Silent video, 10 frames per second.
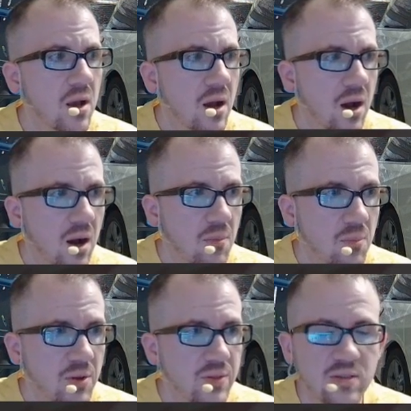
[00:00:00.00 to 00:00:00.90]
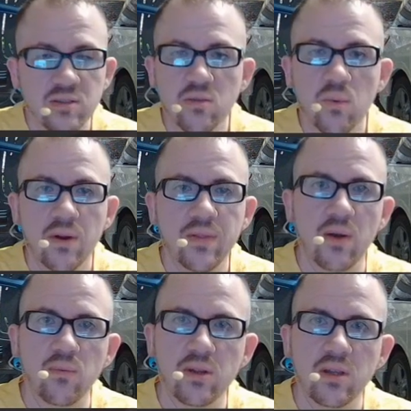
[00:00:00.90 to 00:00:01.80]
But this is the one that
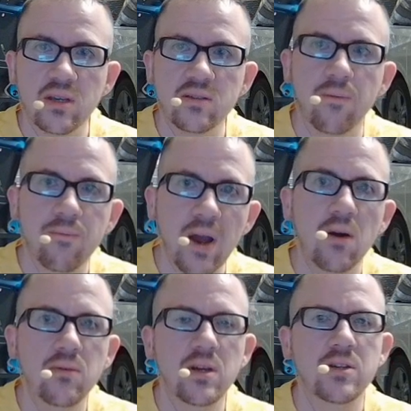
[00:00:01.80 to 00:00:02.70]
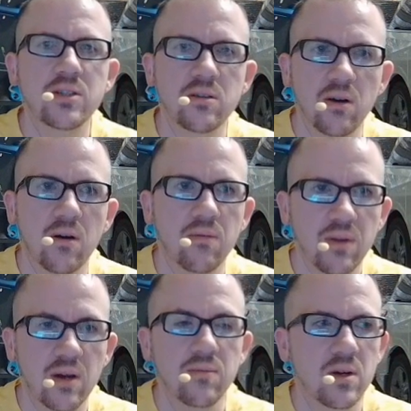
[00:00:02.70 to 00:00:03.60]
really is the foundation of
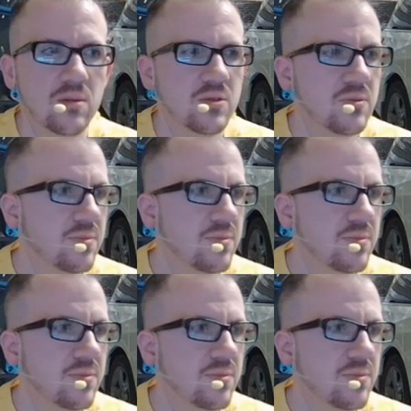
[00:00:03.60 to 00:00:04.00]
9vibes.